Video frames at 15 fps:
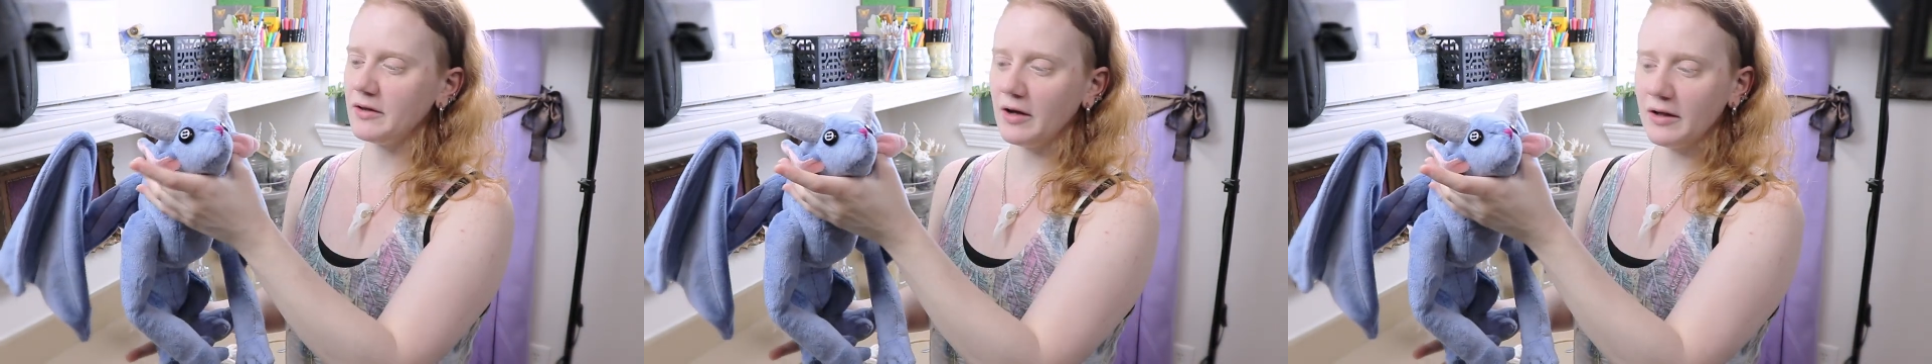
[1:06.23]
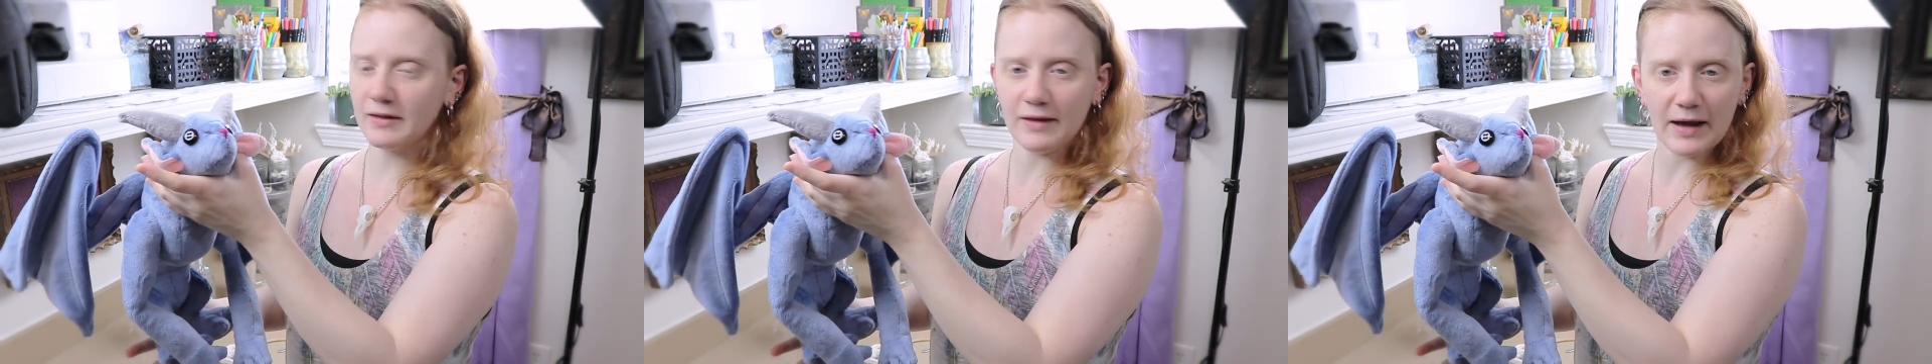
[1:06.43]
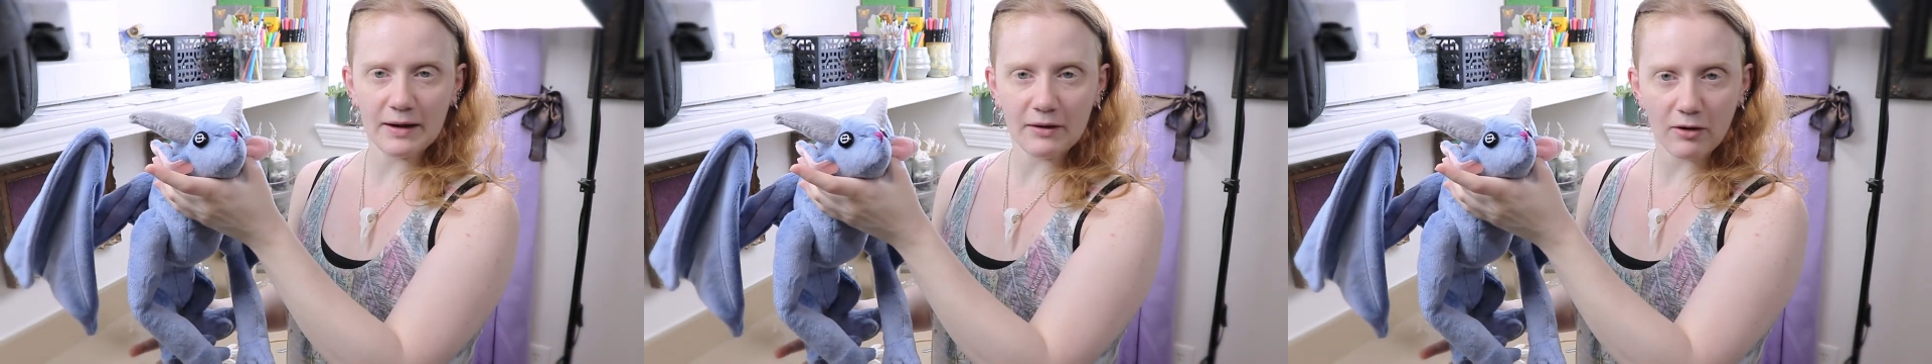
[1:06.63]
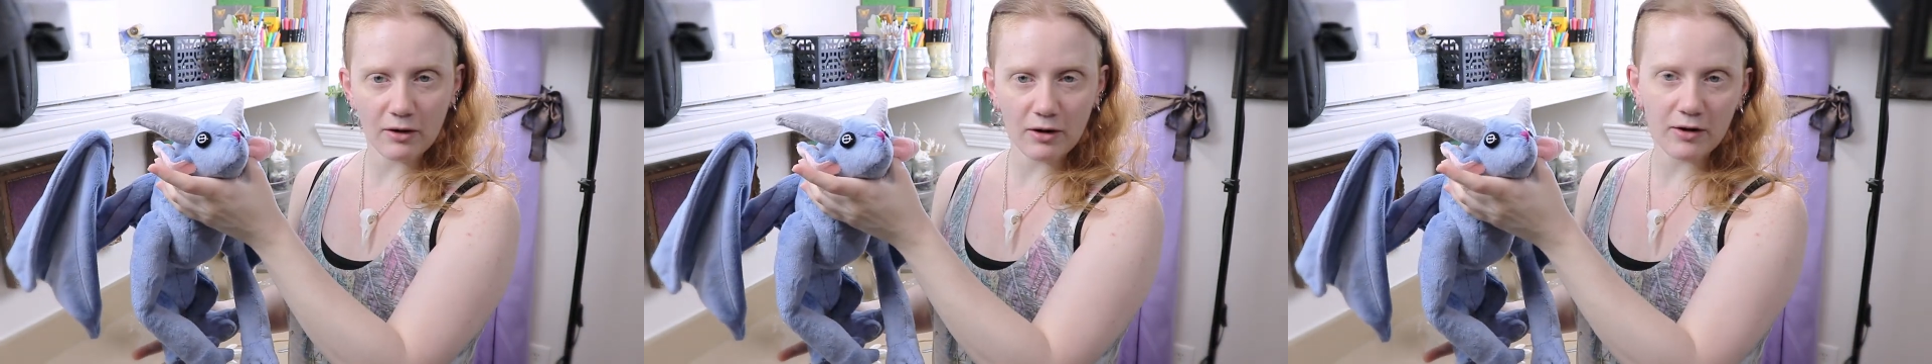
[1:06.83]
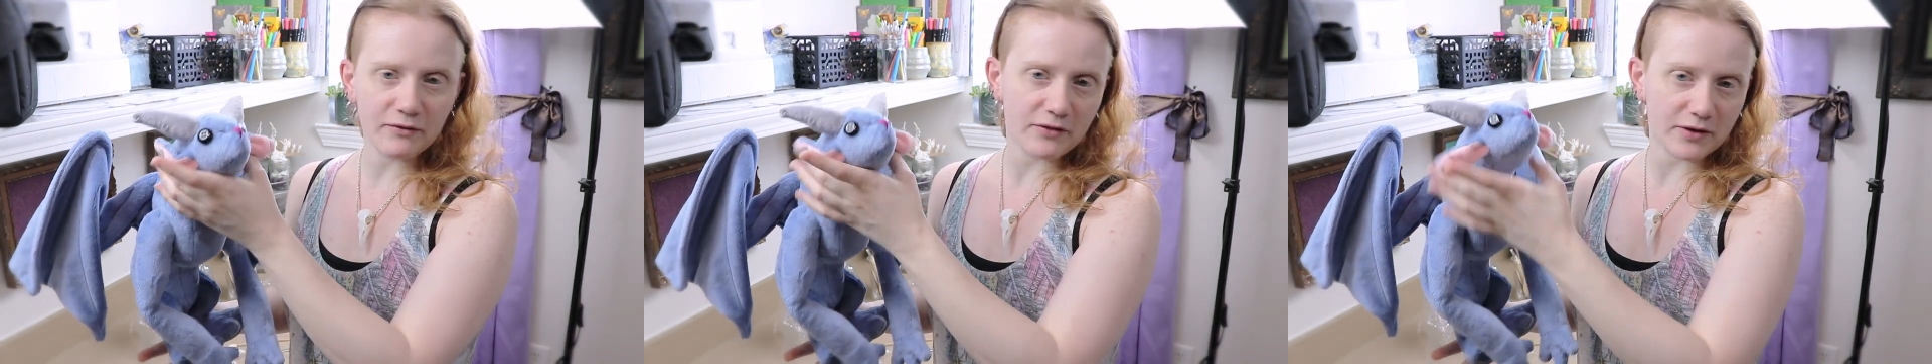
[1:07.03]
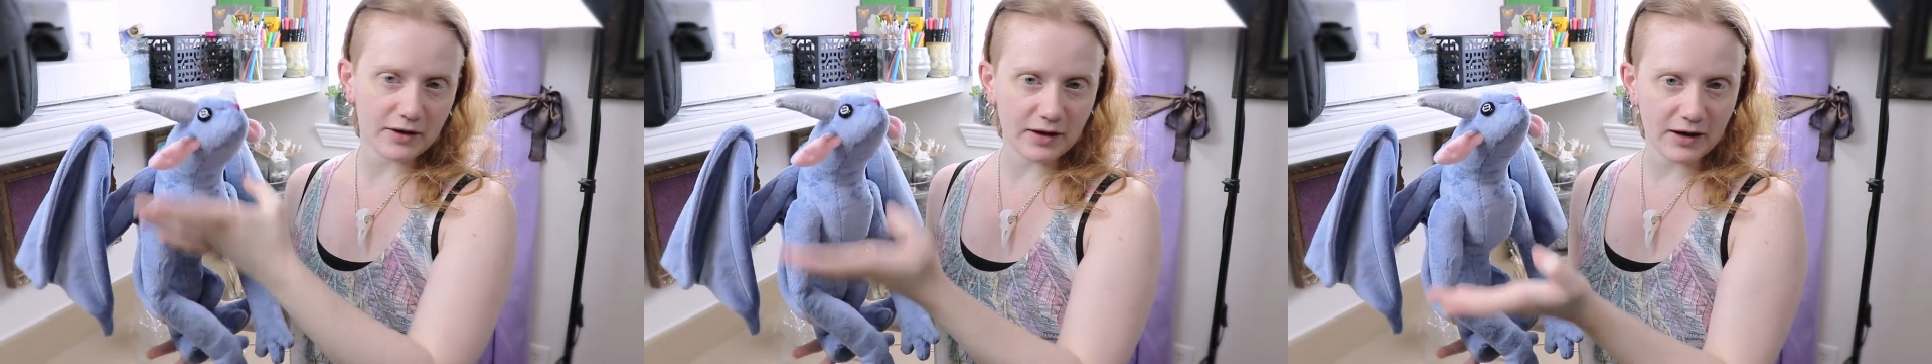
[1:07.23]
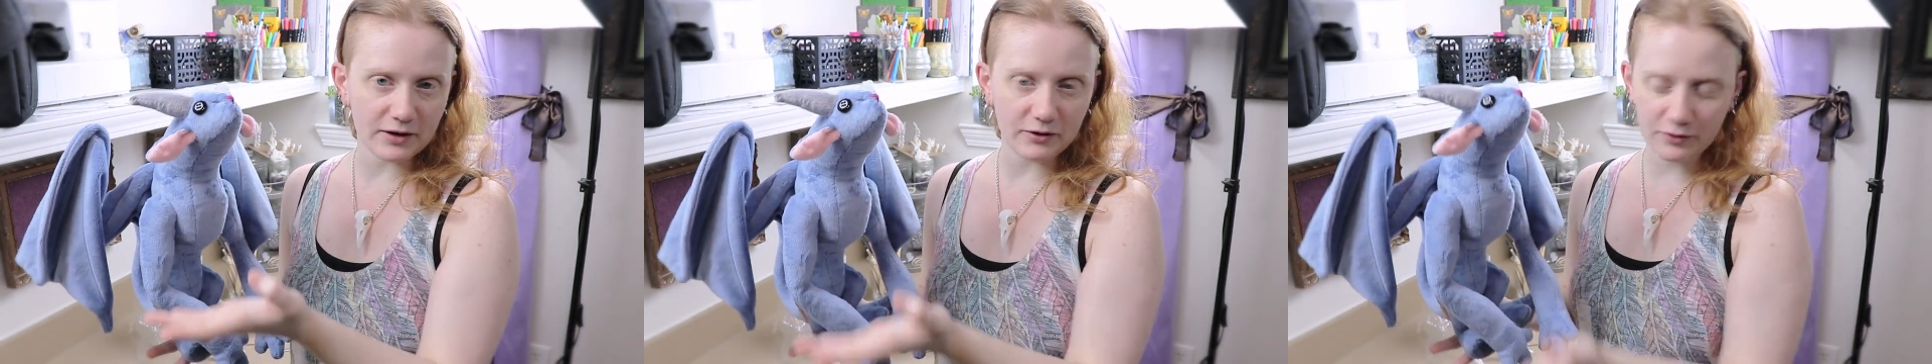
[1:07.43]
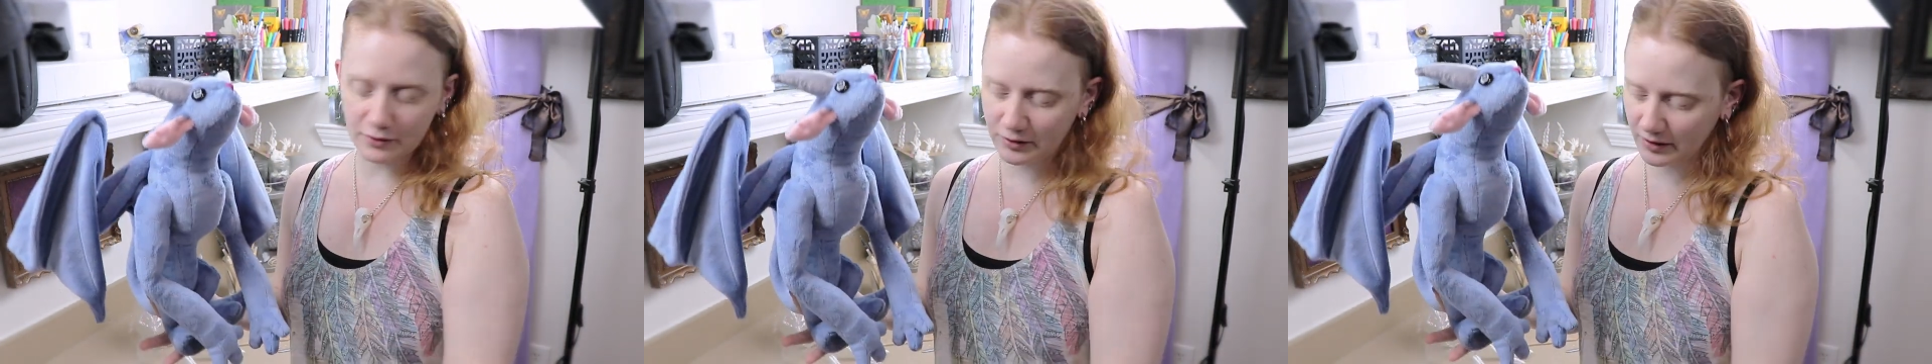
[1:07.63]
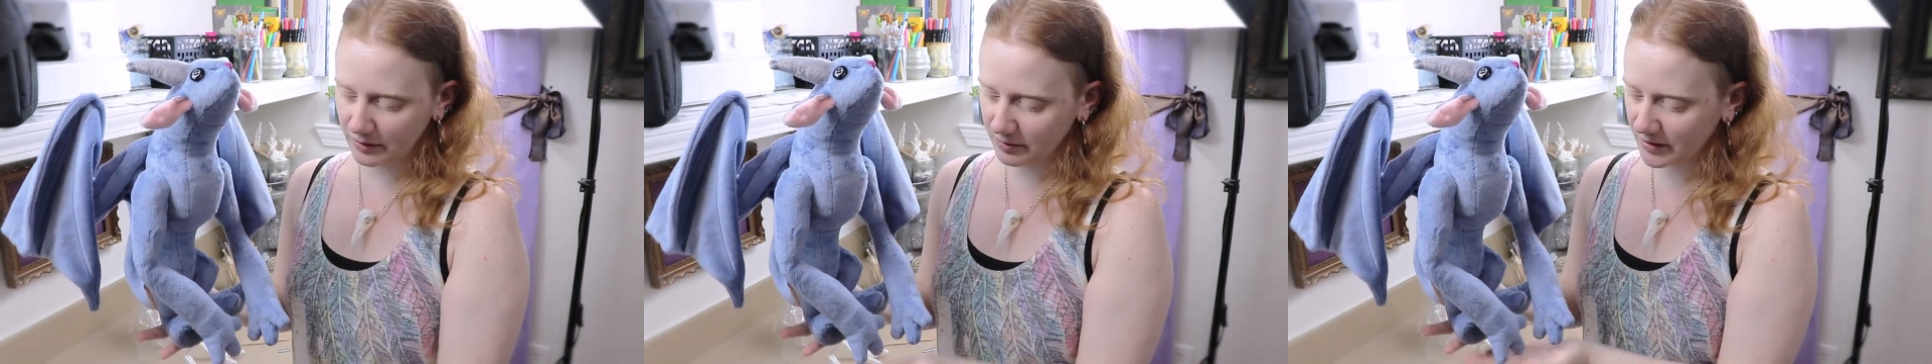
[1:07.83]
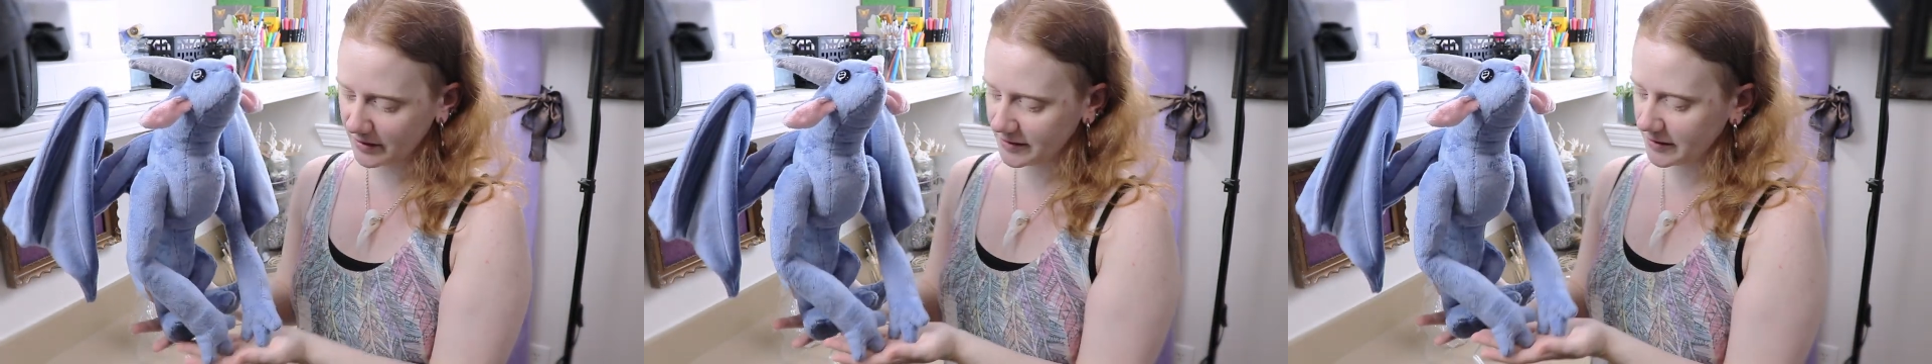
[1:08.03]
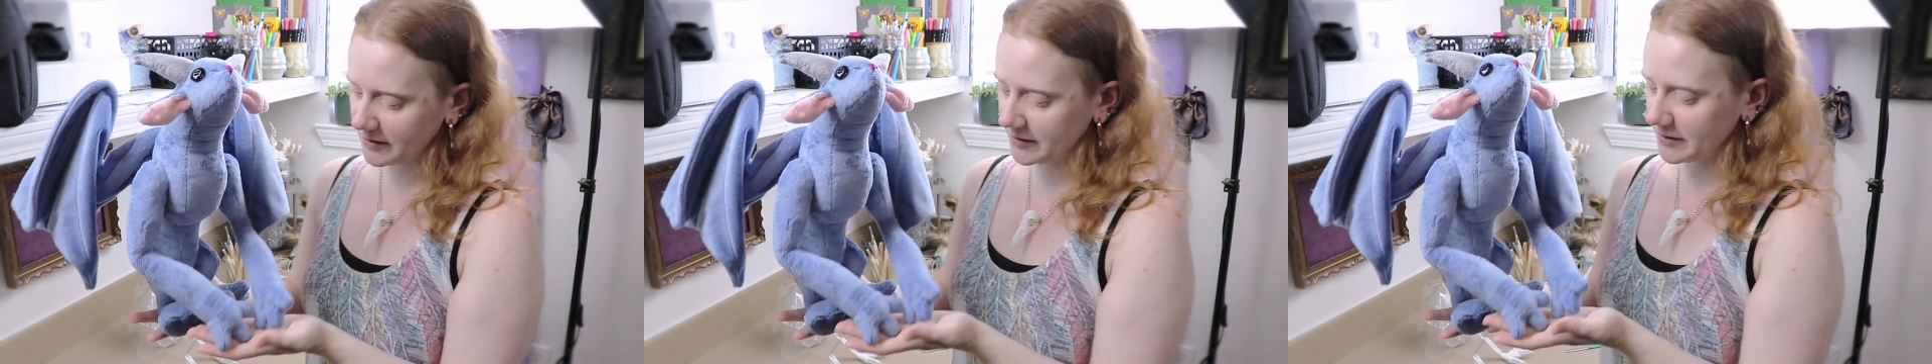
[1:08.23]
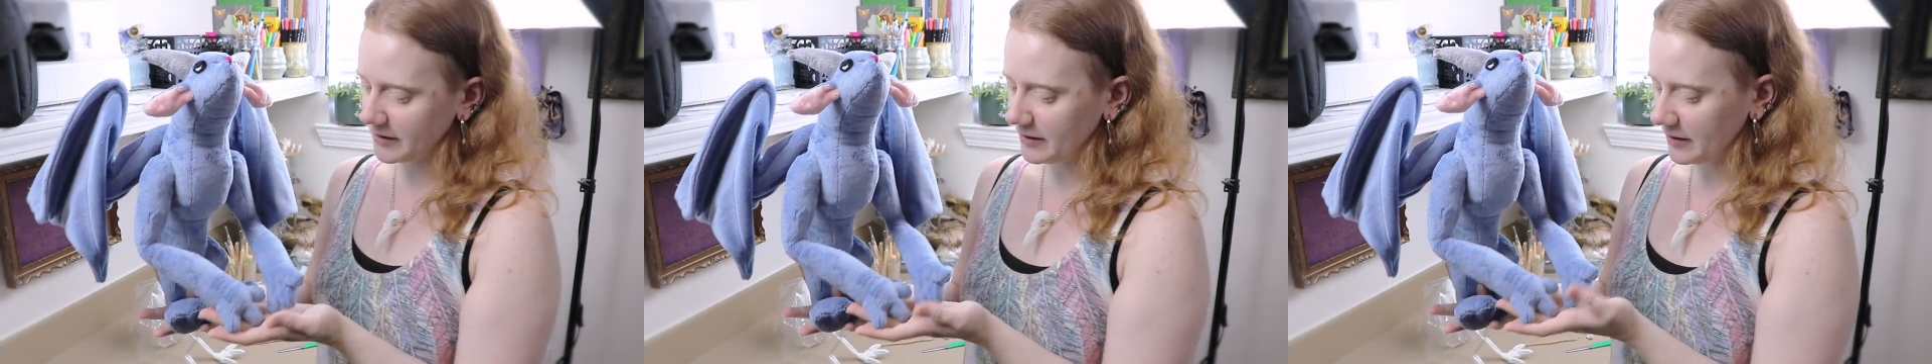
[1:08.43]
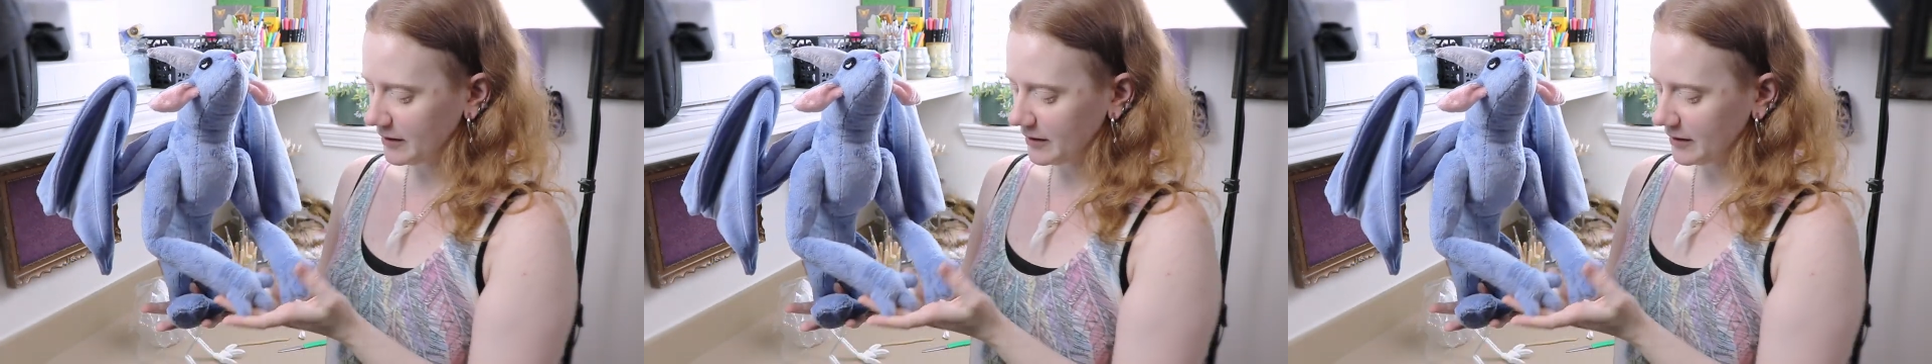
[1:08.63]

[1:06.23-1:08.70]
cut that off and add your clay pieces.